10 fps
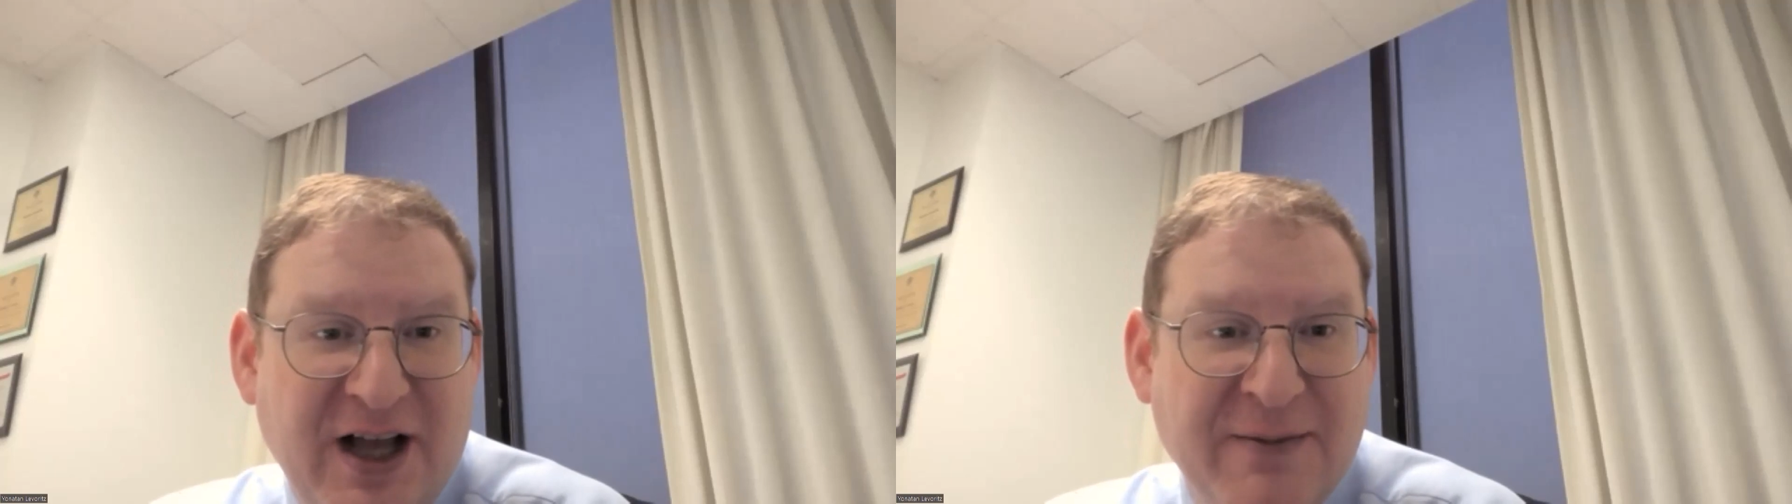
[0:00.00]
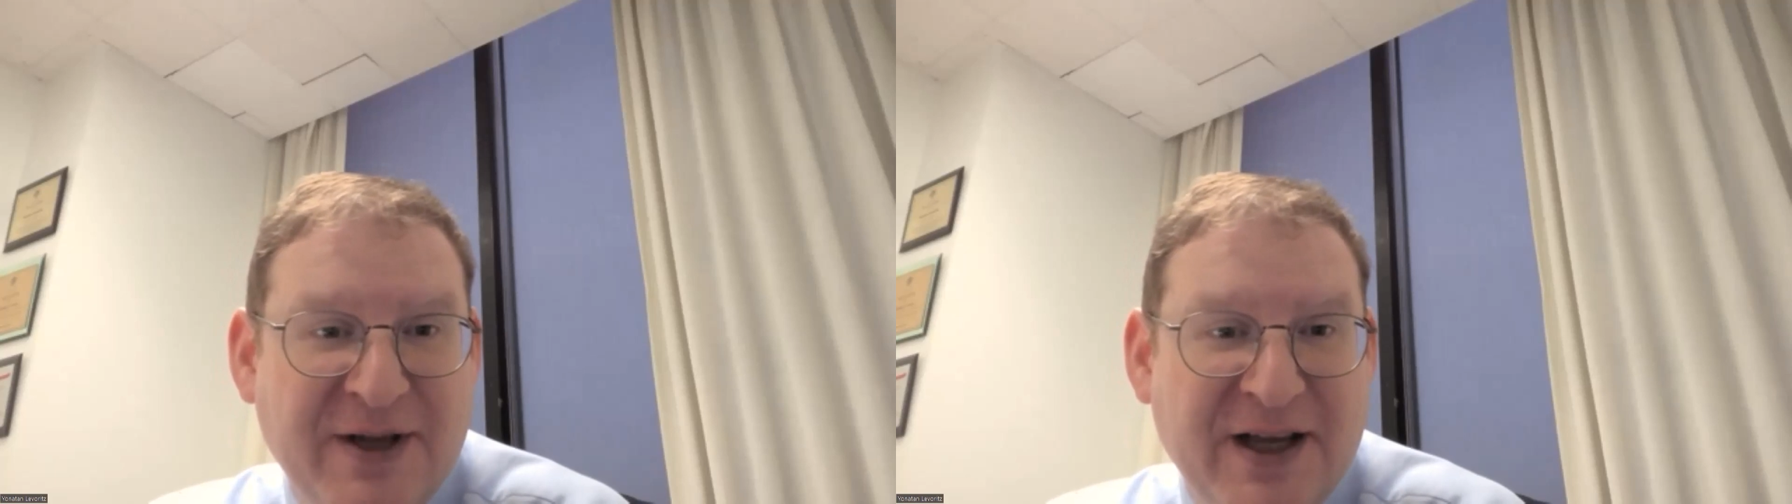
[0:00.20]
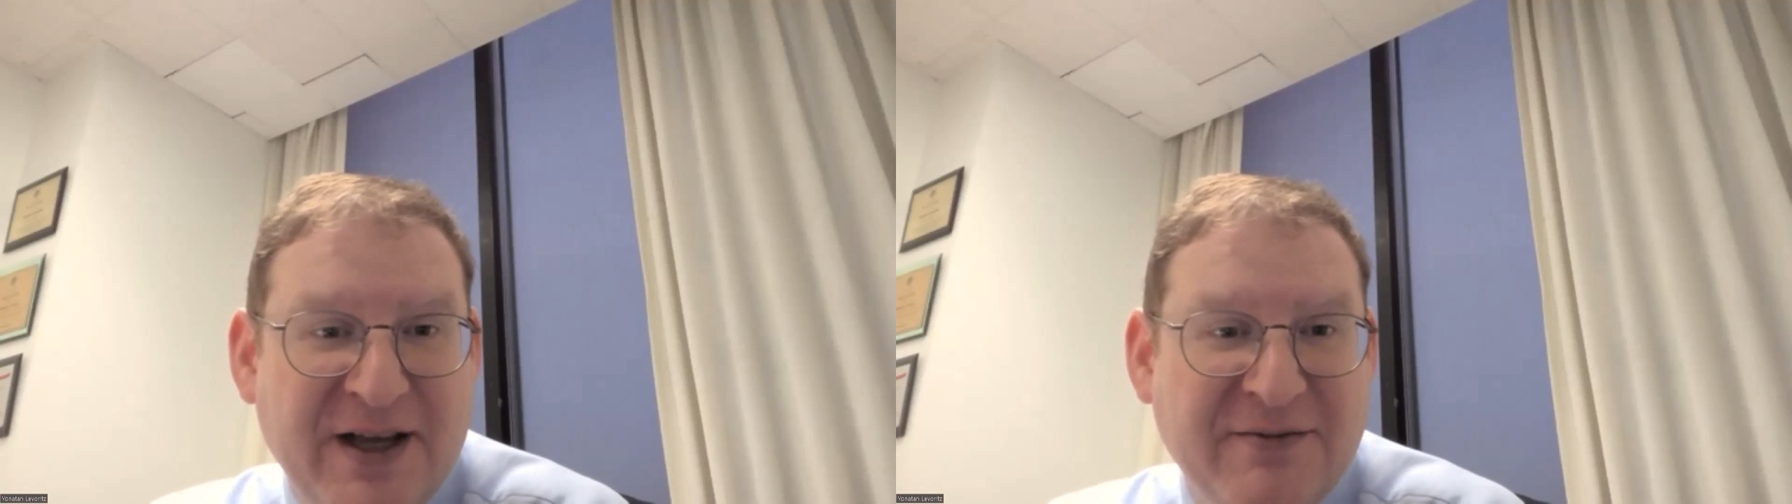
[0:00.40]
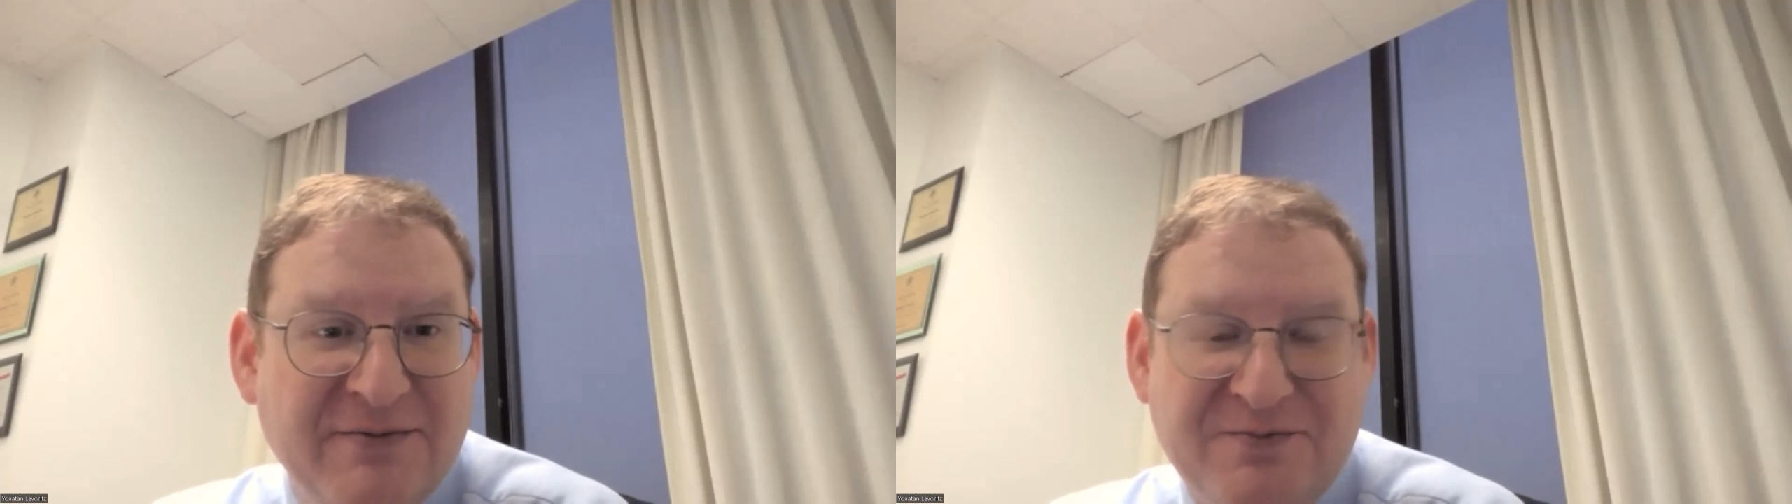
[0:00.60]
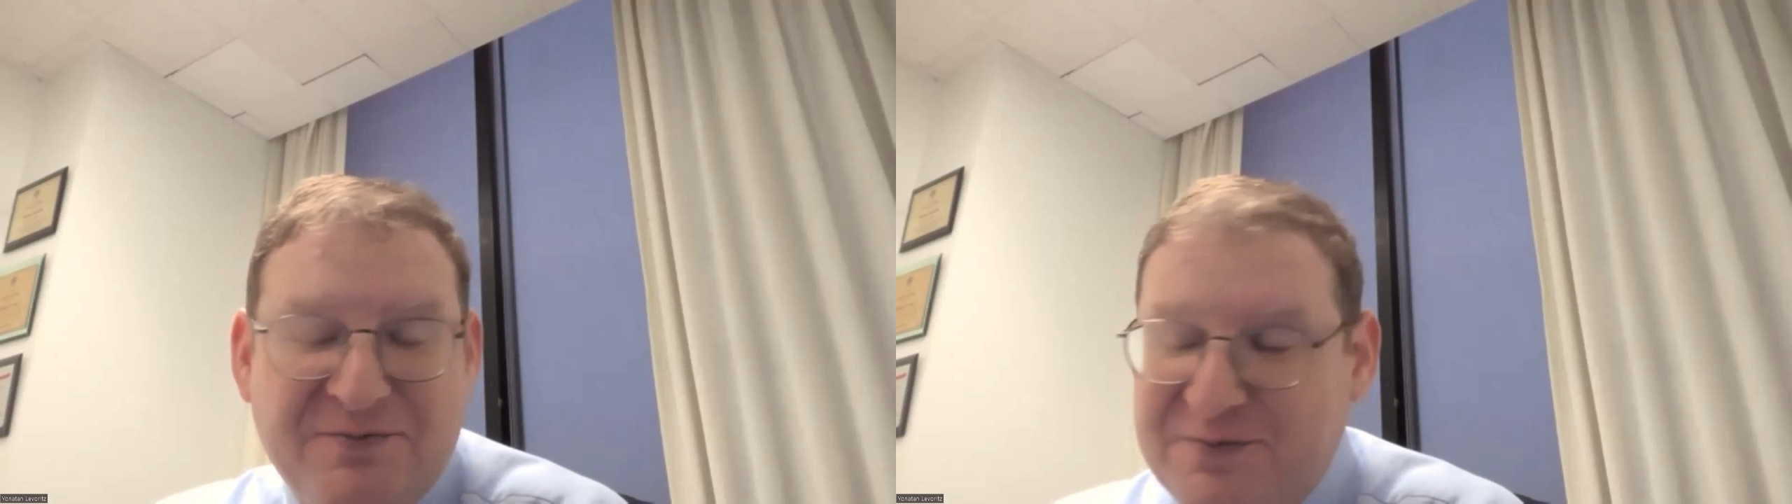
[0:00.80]
I
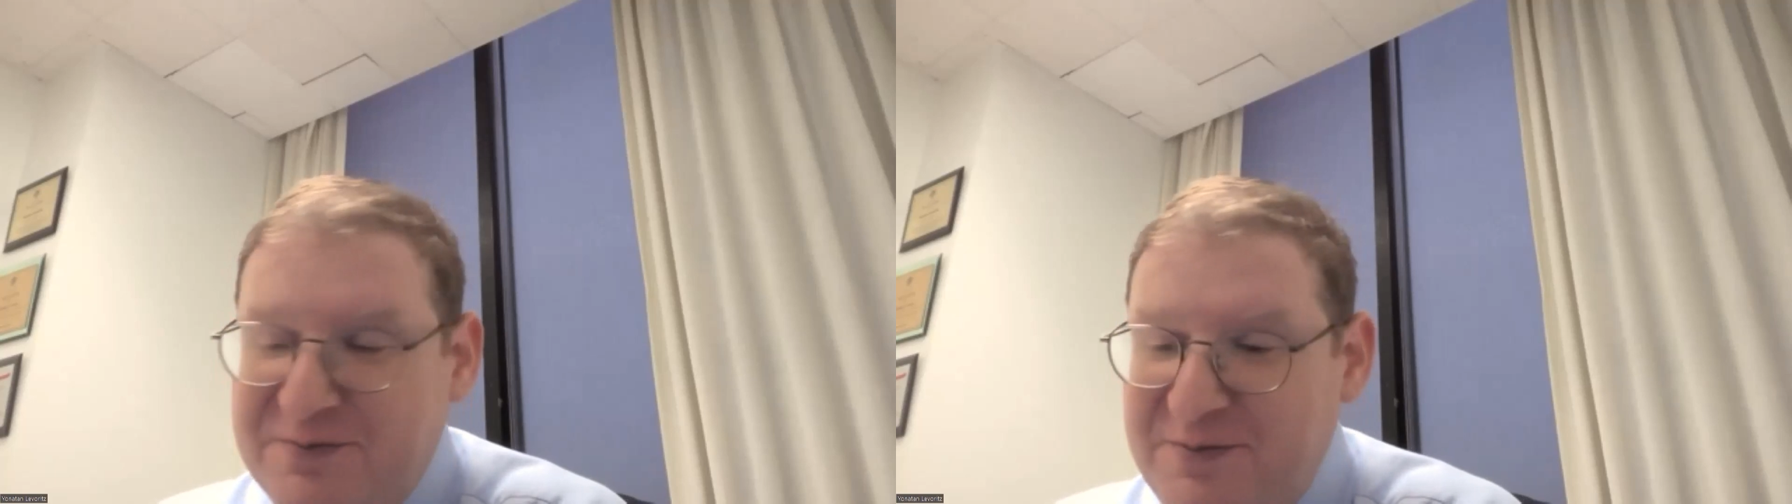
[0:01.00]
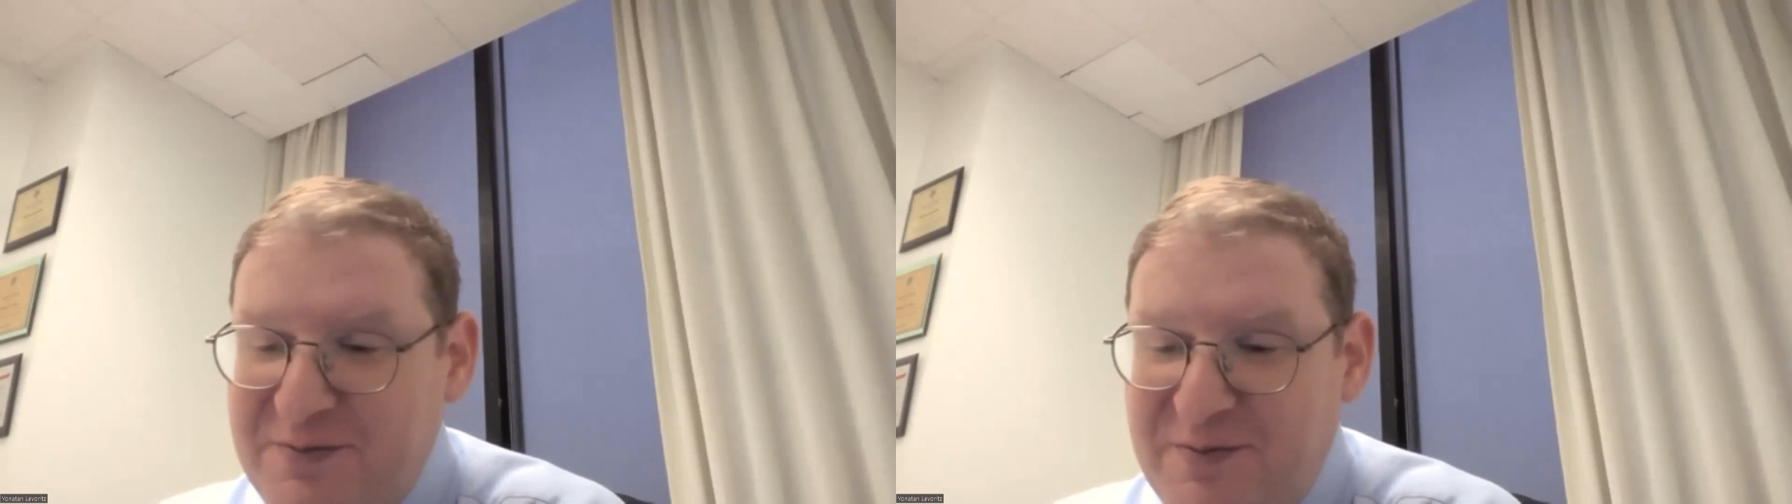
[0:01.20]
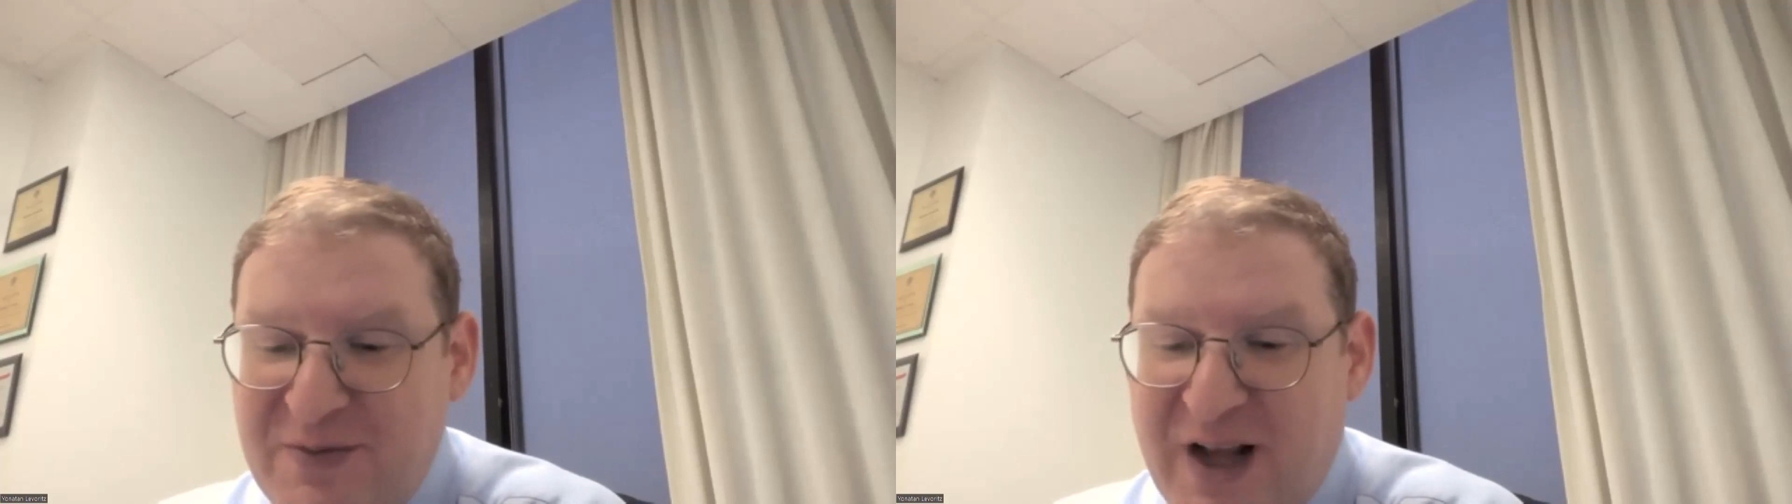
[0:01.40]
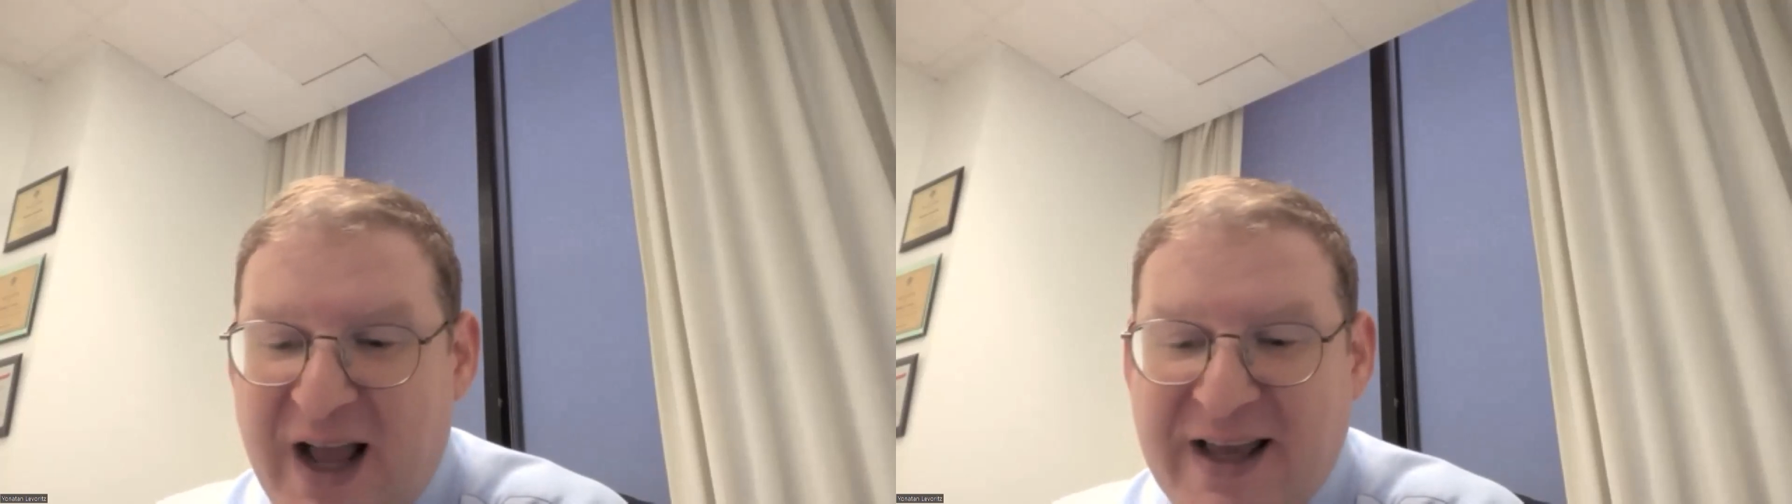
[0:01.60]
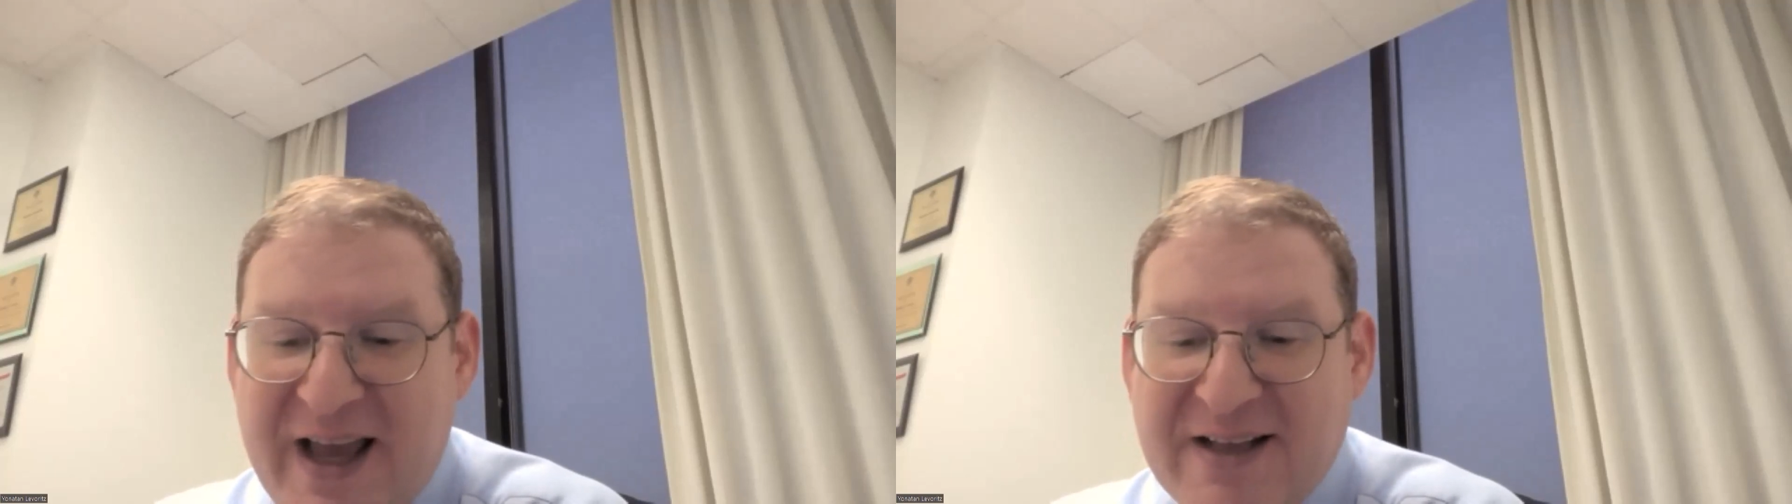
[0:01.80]
mean,
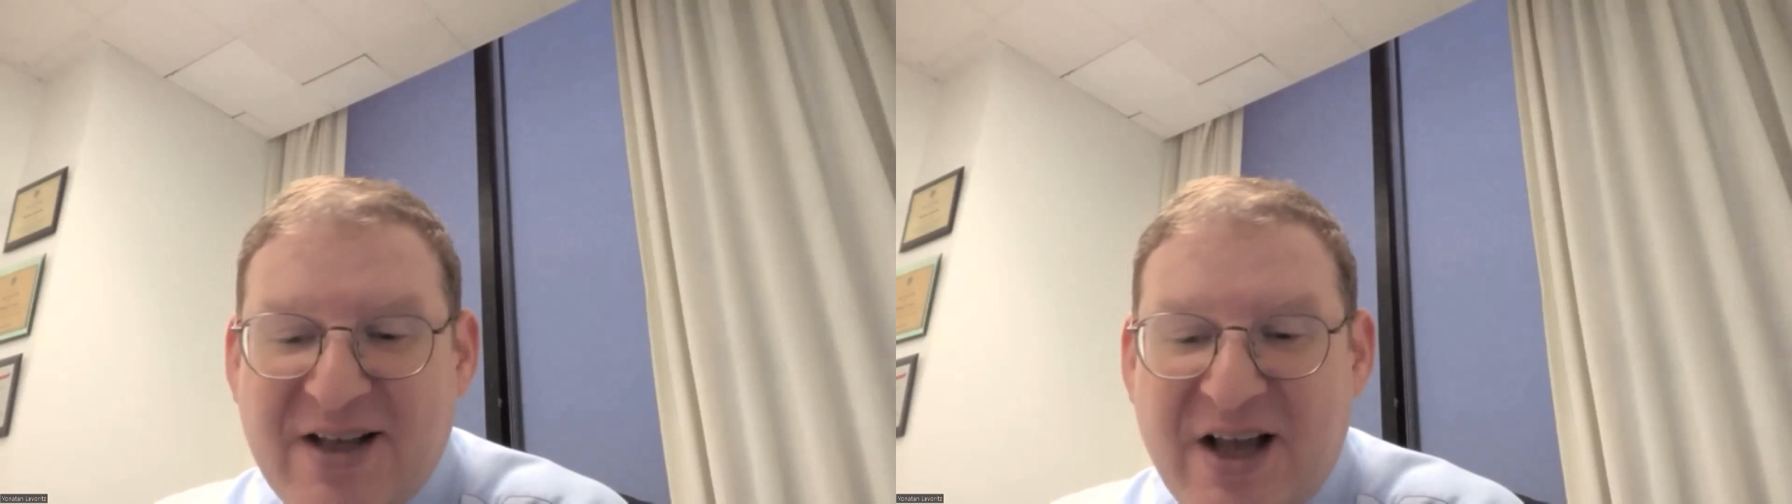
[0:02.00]
I can't